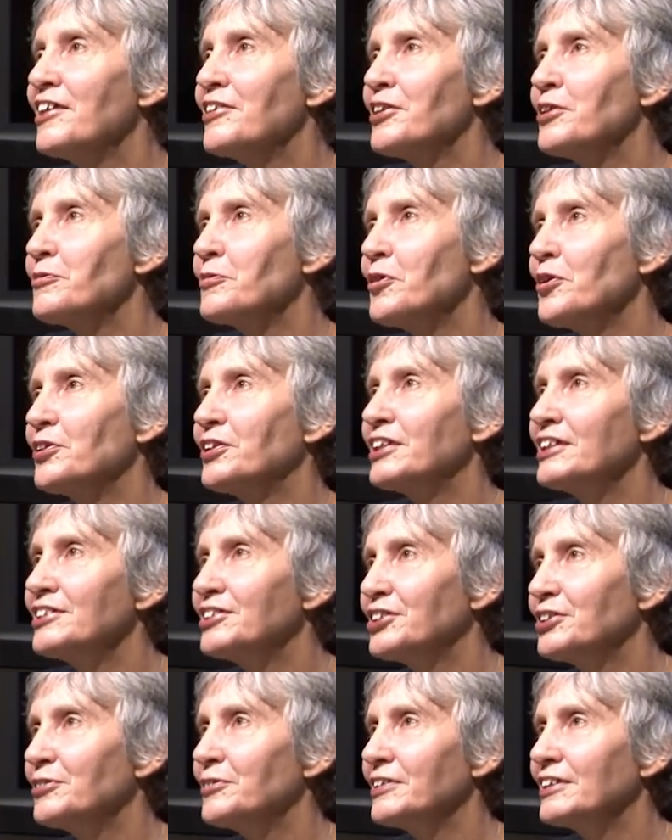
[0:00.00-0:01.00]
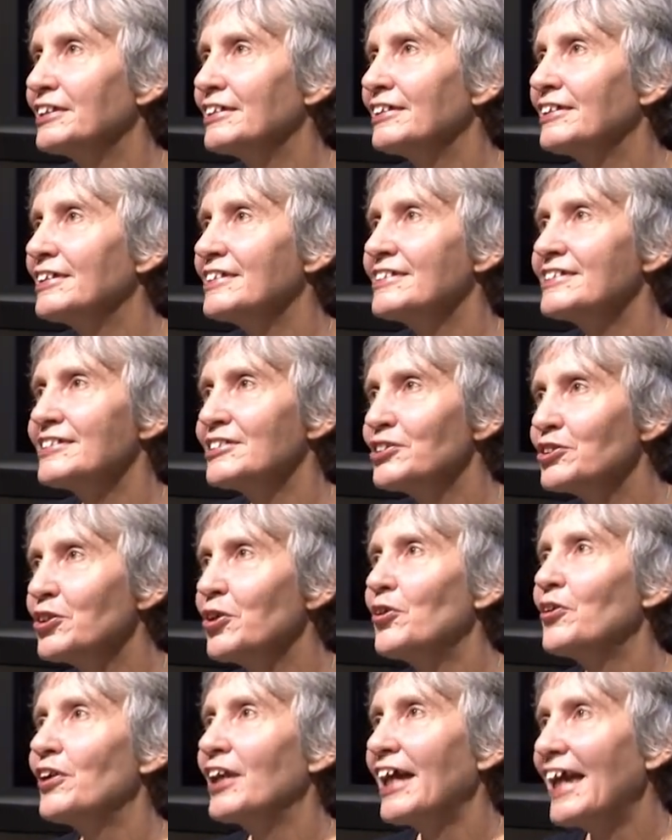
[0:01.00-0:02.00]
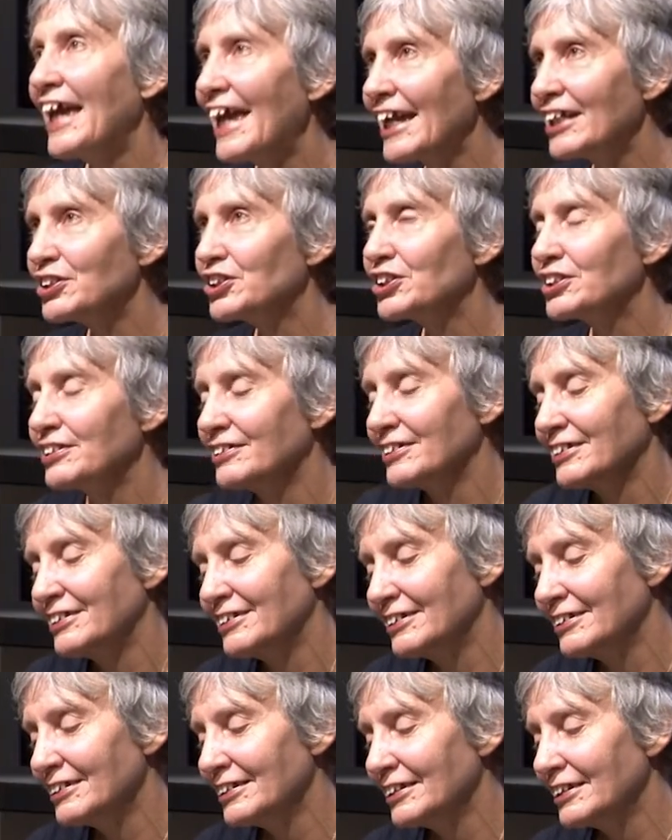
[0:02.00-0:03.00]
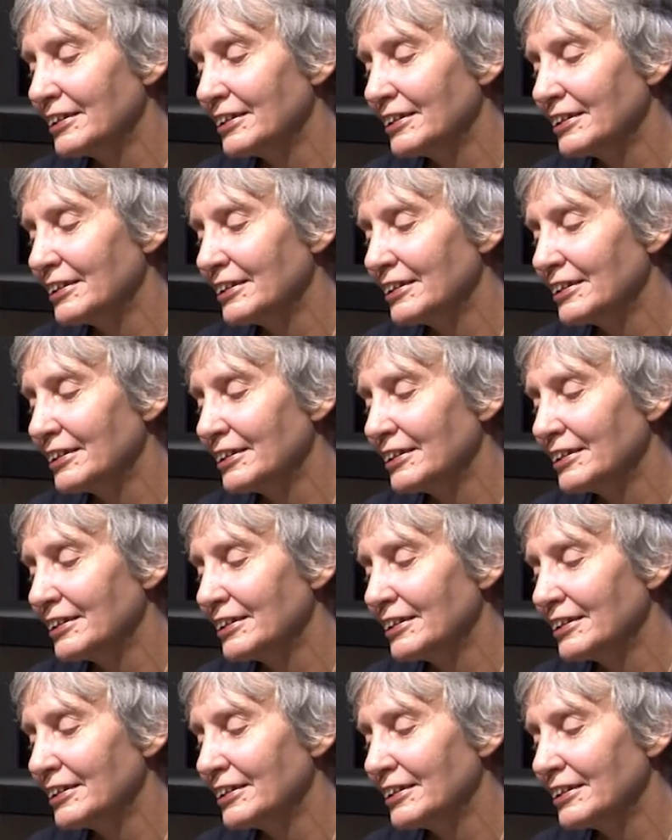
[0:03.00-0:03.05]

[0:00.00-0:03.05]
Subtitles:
that what they're doing is not actually,